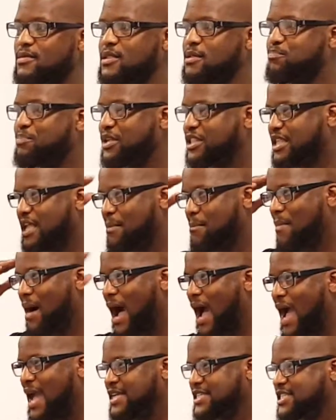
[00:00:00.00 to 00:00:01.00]
But their
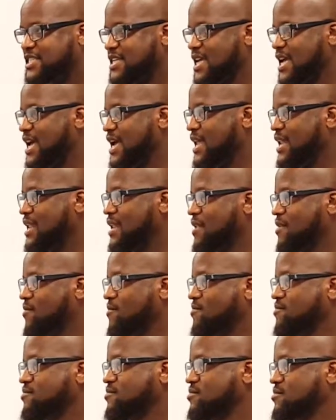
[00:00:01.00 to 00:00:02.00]
mindset,
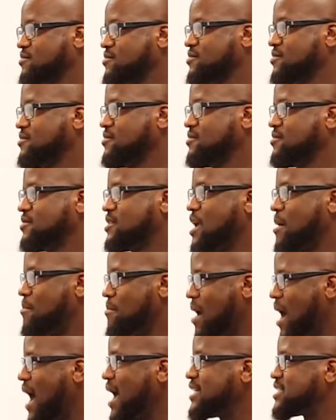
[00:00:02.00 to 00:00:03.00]
they
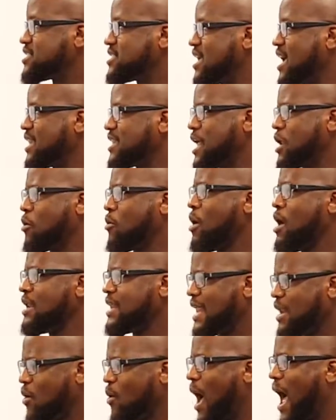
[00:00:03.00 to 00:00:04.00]

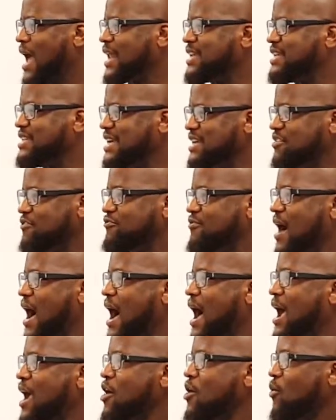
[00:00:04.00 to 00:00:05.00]
don't
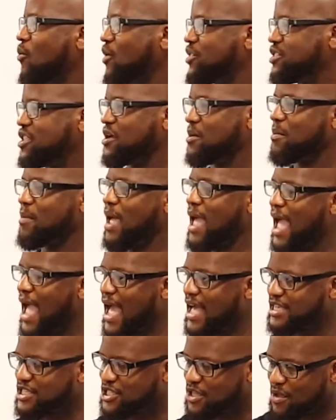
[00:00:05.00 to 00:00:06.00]
identify with them
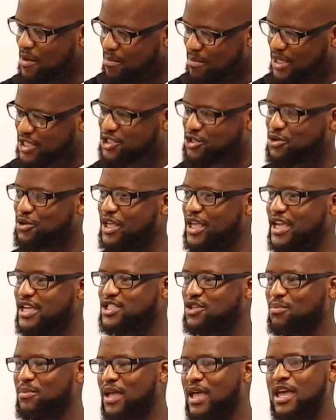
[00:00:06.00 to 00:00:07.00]
as Mr. This
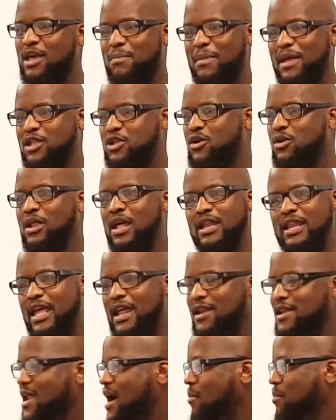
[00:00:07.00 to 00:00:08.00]
or their
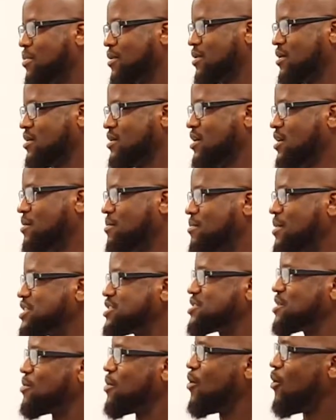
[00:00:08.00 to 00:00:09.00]
number.
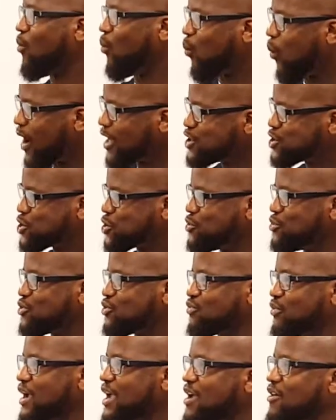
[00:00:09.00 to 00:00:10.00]
Mr. 1, 2,
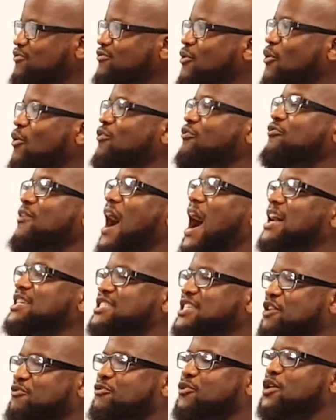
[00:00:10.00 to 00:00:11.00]
3, 4, 5,
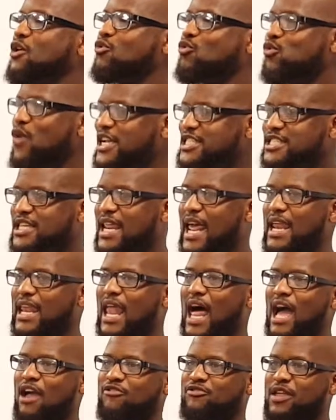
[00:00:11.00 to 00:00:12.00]
6. For the rest of their
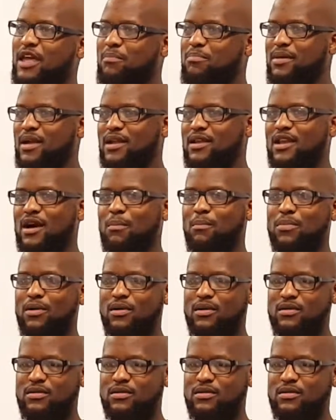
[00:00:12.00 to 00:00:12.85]
life, there'd be a number.